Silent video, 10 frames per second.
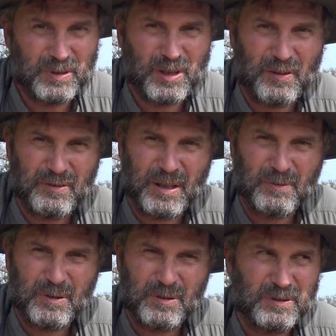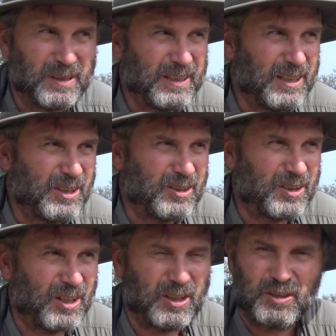enough that we are
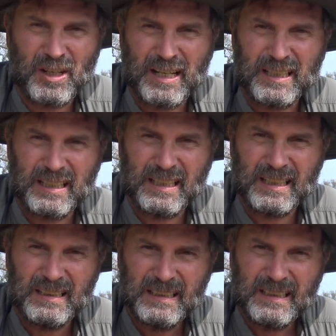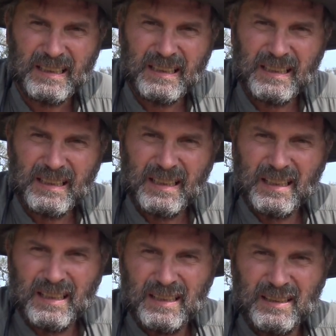starting to try it again.
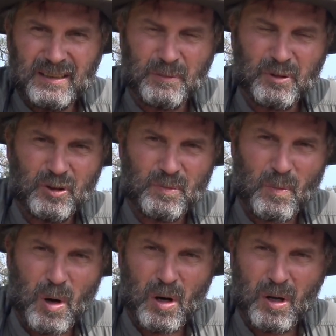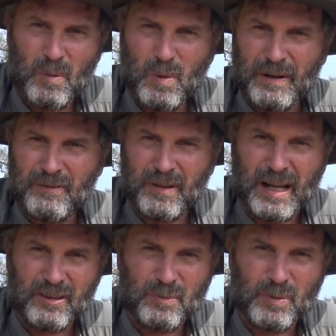Some small wet
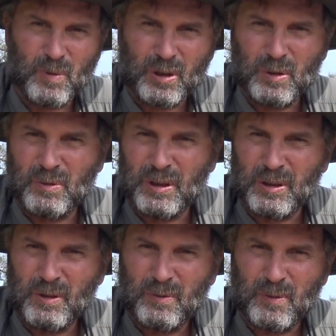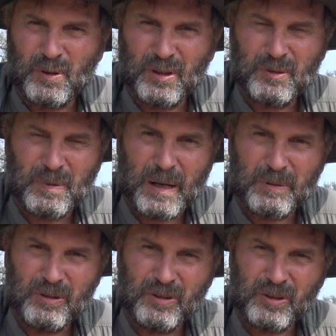flies have been working really good for us,
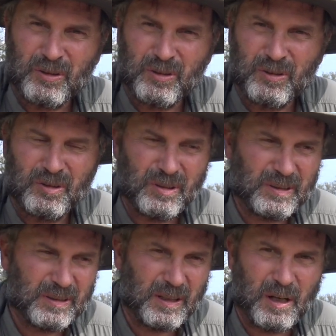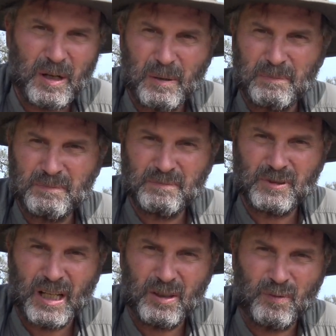probably sixes, um,
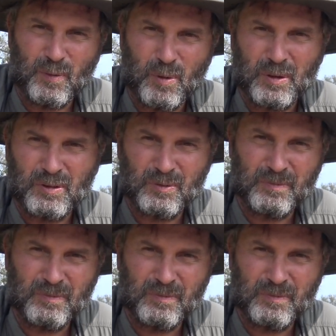size four.